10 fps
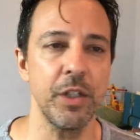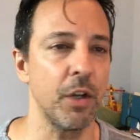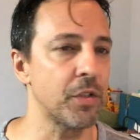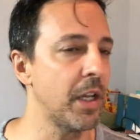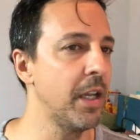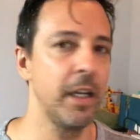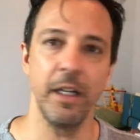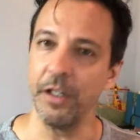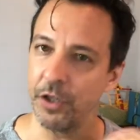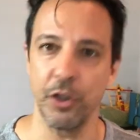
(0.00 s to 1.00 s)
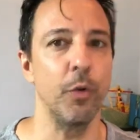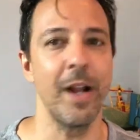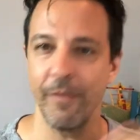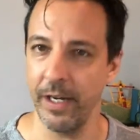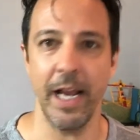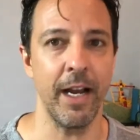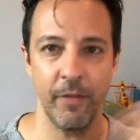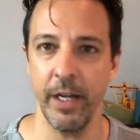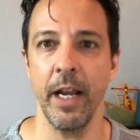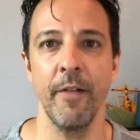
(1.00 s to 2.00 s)
He goes, "You just do it every
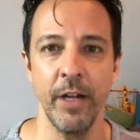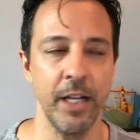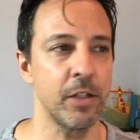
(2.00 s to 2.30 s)
day.